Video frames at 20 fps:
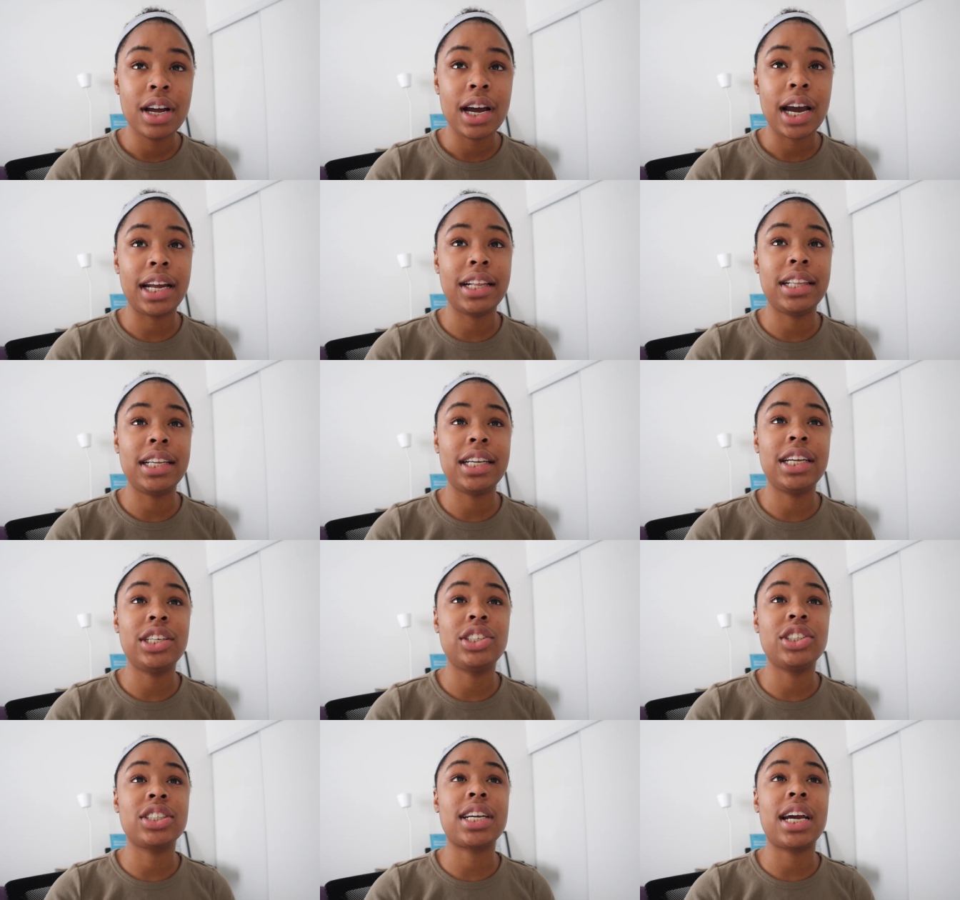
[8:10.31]
I think
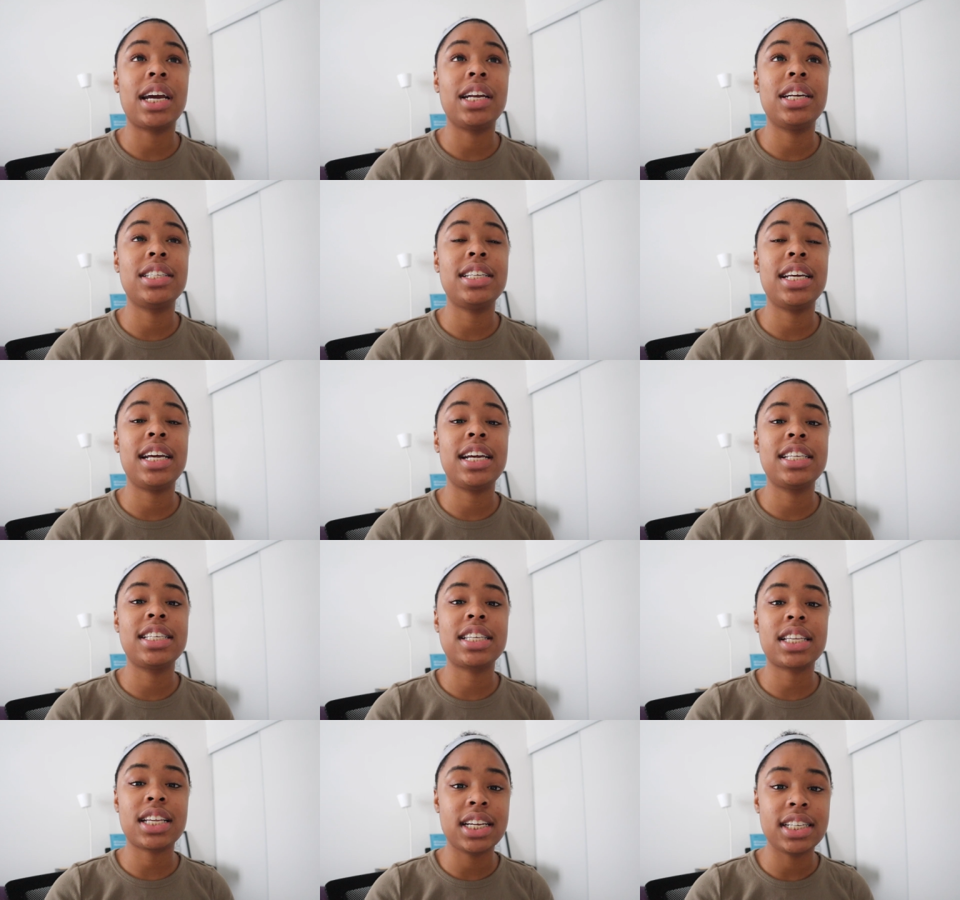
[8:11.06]
it just kind of
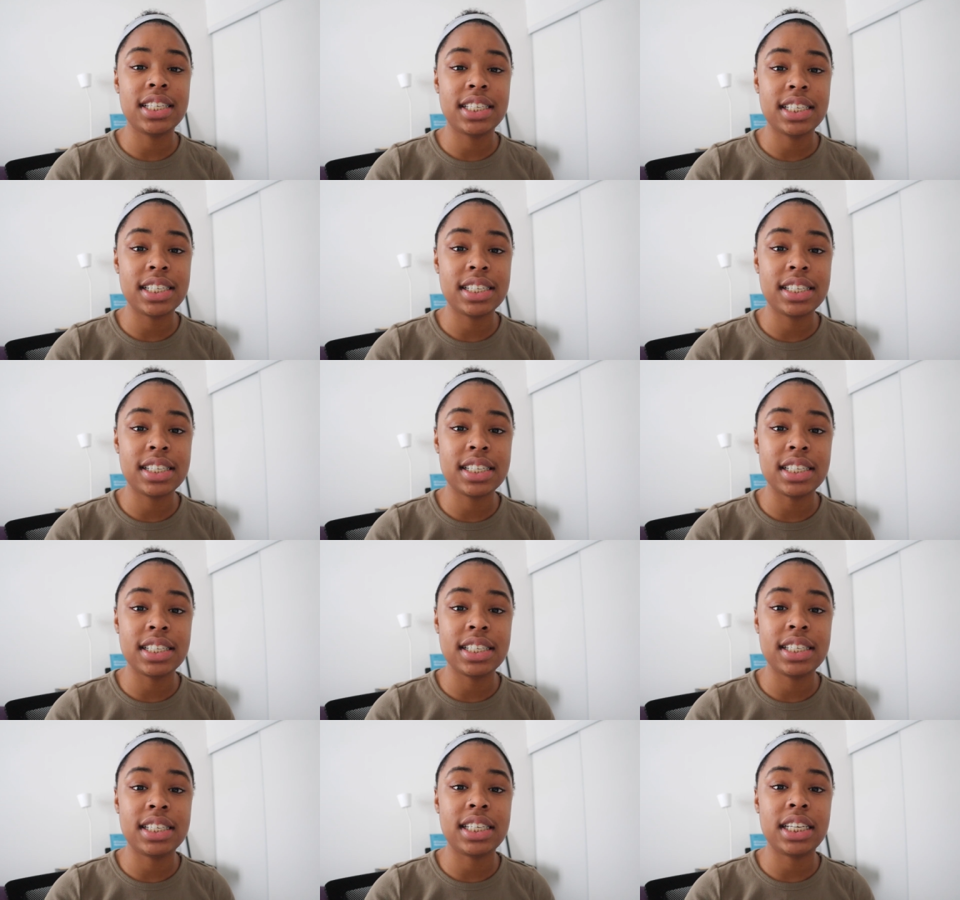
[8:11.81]
takes
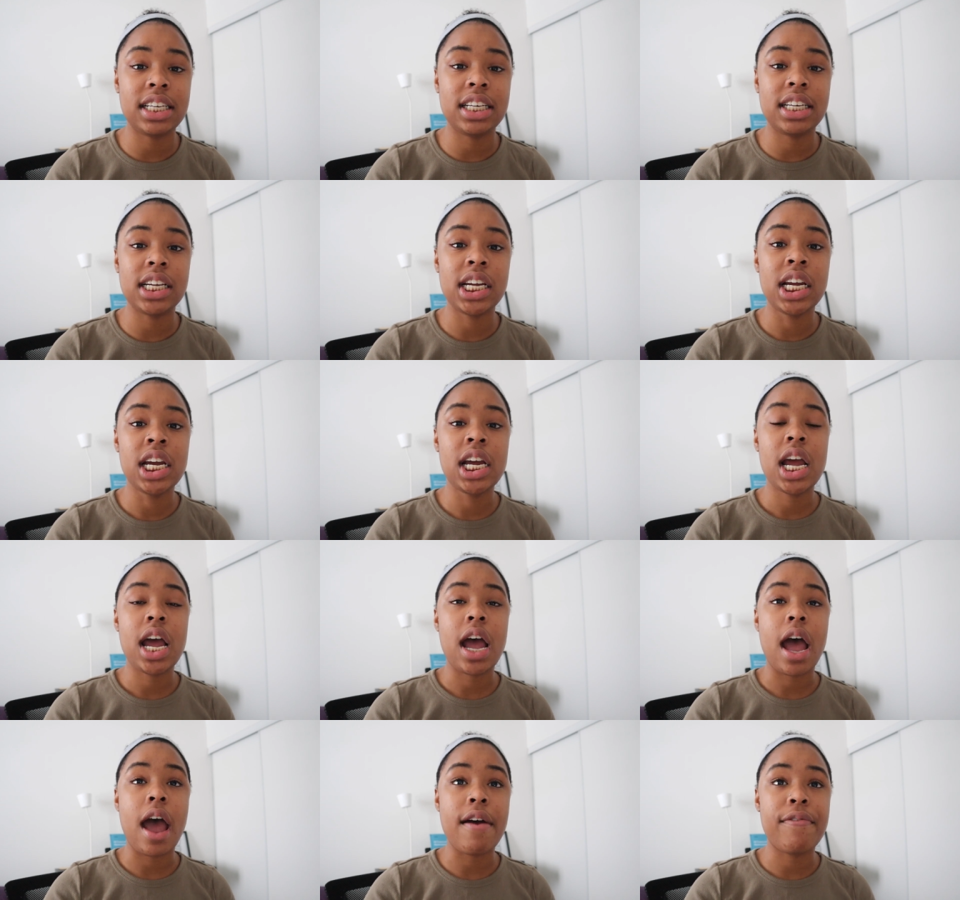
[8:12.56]
consistency,
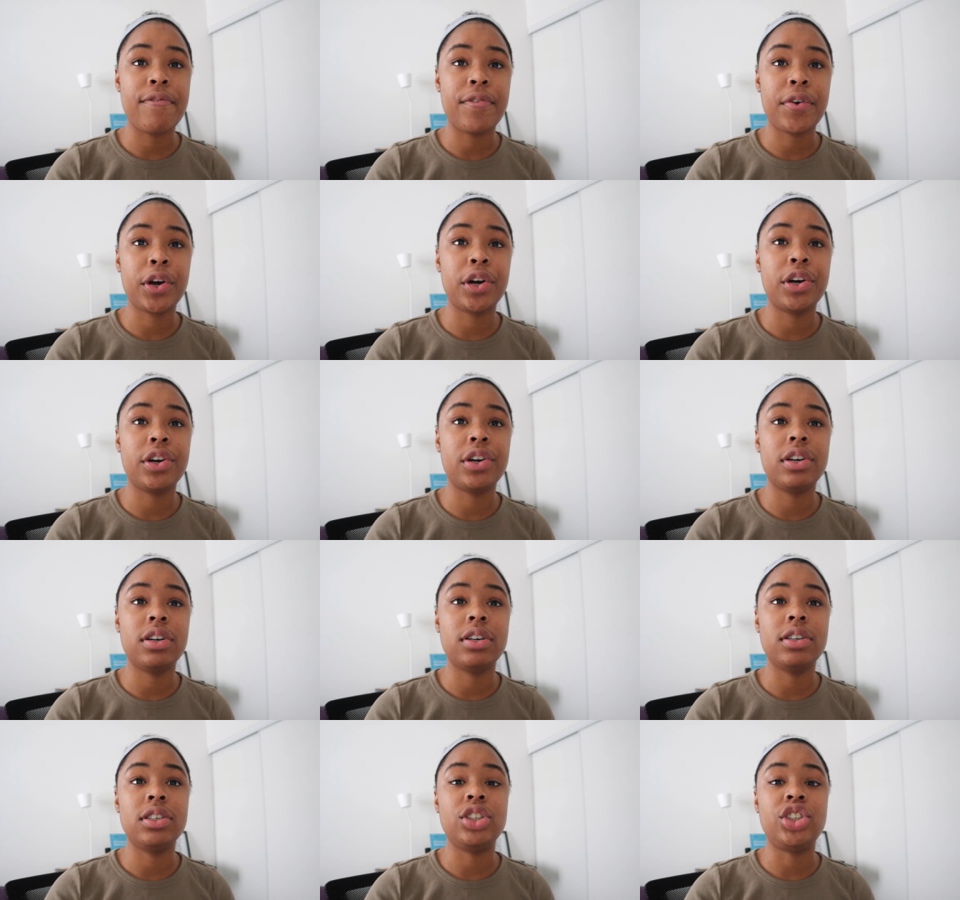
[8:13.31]

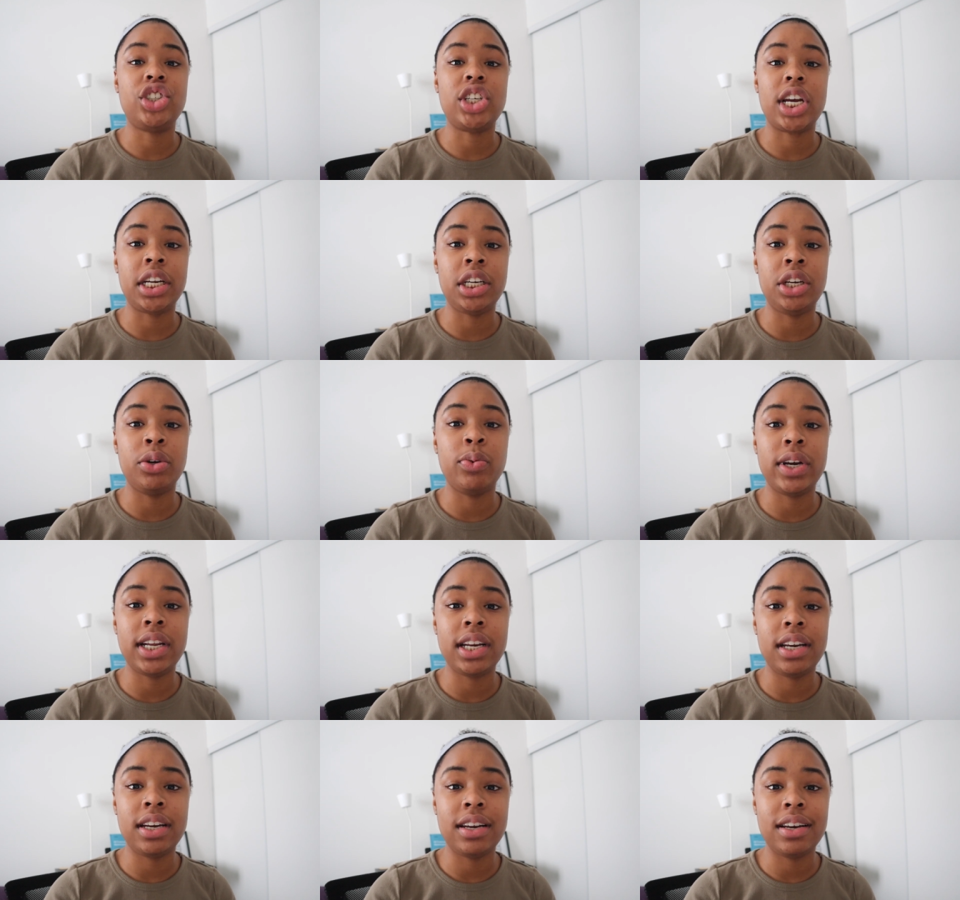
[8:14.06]
effort,
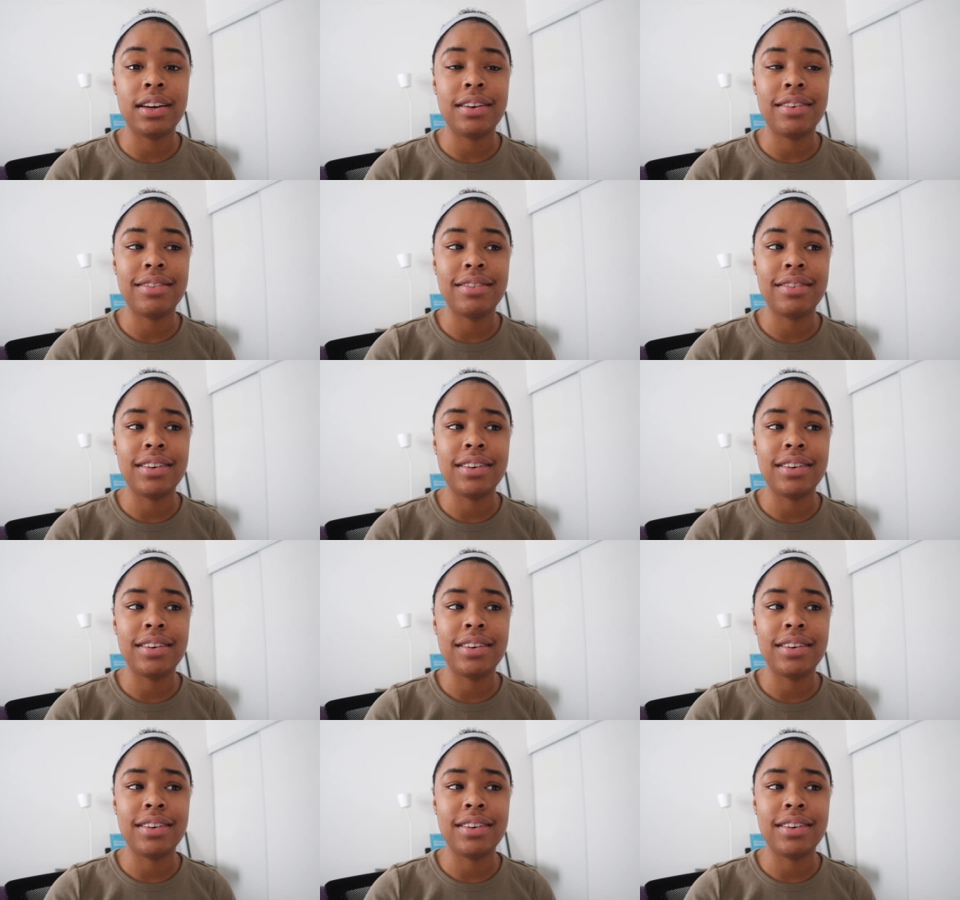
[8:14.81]
genuineness,